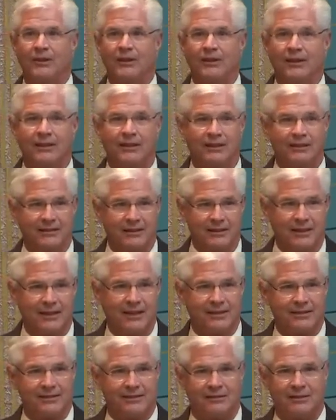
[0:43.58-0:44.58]
And
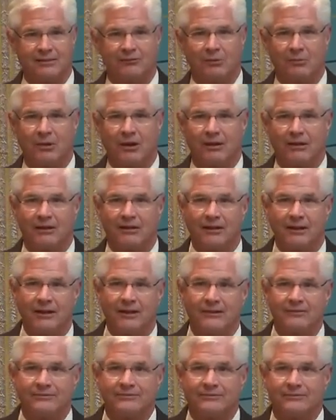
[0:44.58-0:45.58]
today it's a gravel parking
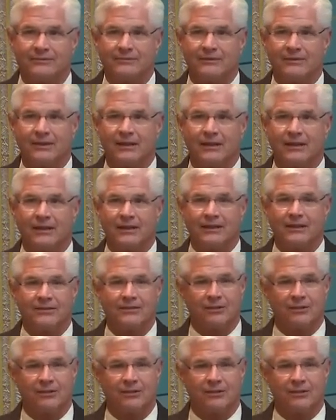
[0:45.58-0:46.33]
lot. And